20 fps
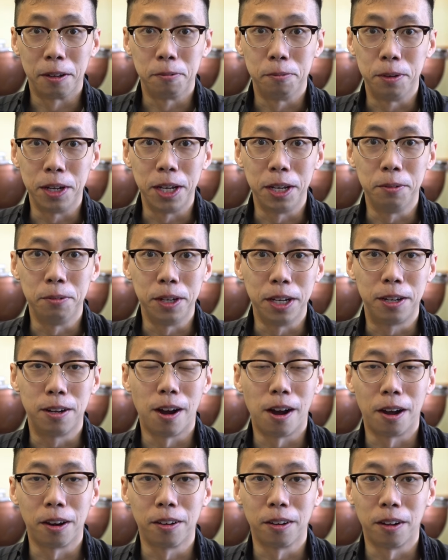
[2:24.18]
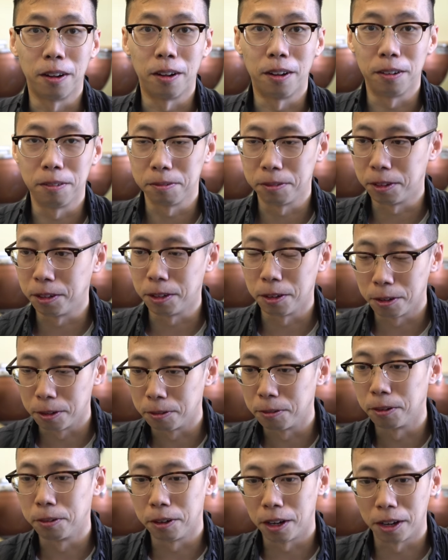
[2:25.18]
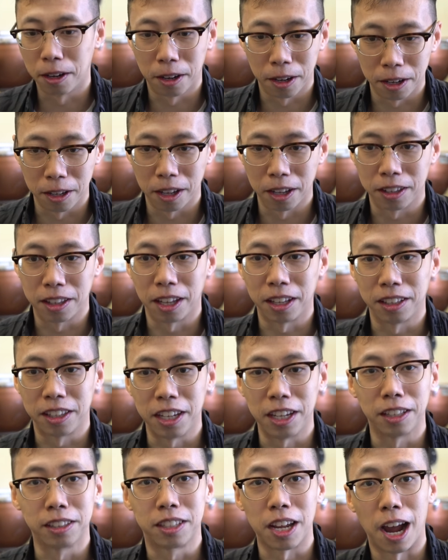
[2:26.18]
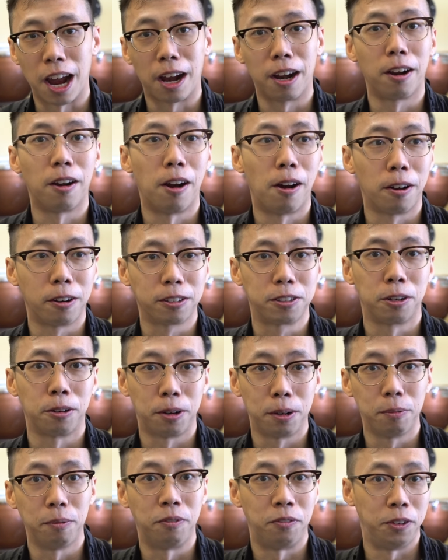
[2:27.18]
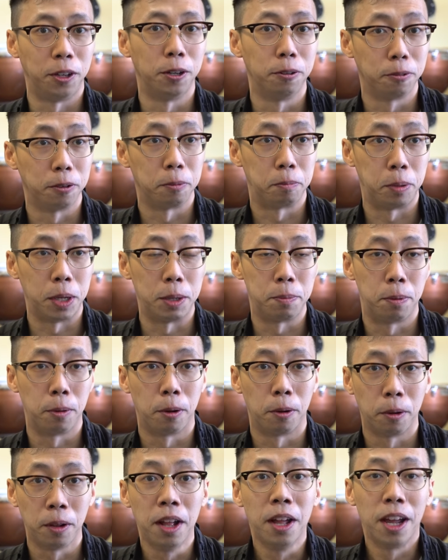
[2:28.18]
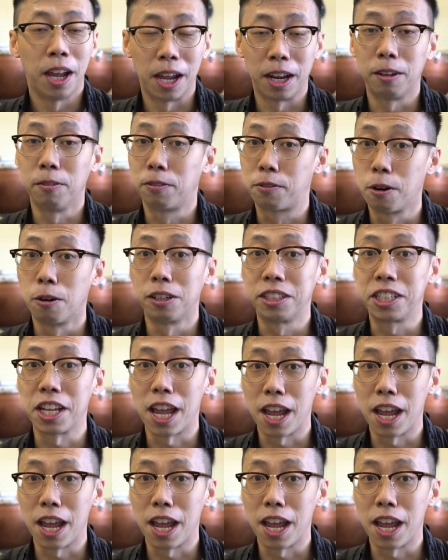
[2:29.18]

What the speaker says: we got, you know, the entire auditorium filled with people. And of course,